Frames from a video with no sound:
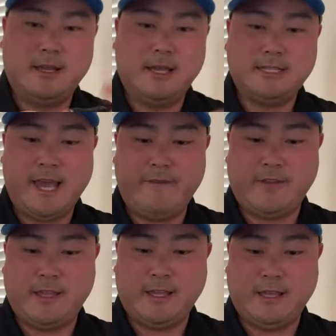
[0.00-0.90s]
It's
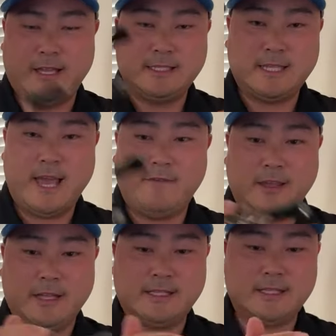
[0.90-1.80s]
hefty, it's
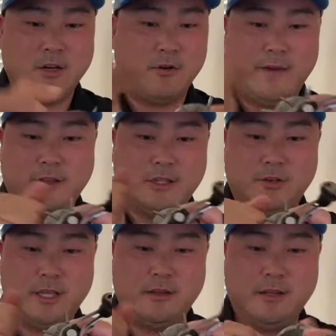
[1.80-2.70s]
heavy, it's so heavy
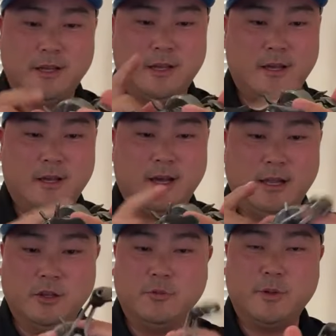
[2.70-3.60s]
duty,
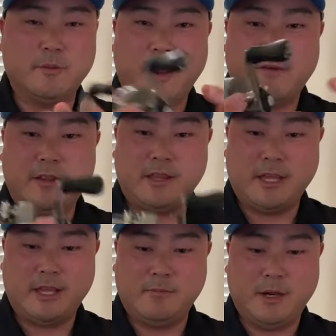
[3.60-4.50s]
aluminum,
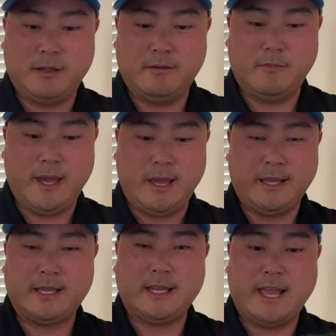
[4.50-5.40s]
everything, but man,
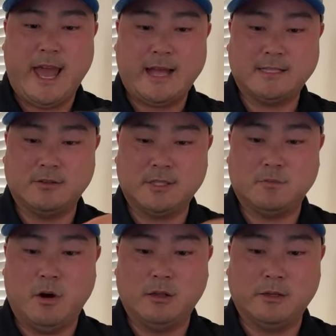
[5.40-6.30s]
it can cast those
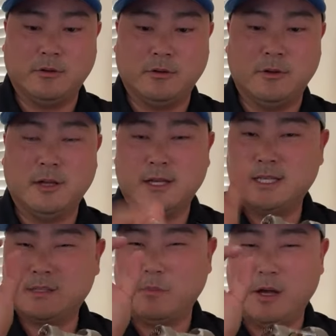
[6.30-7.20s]
small
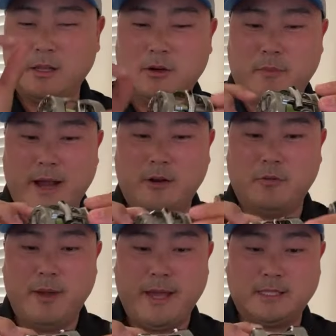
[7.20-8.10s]
little micro
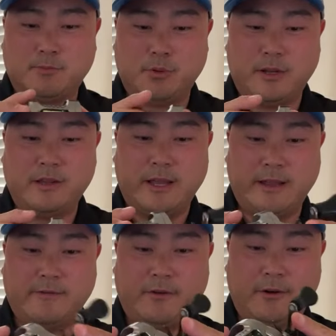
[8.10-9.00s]
baits pretty
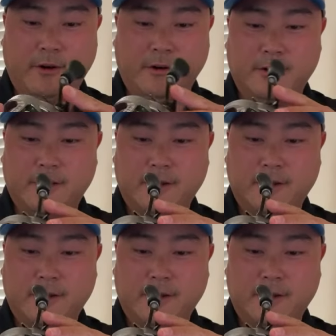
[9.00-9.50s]
dang far.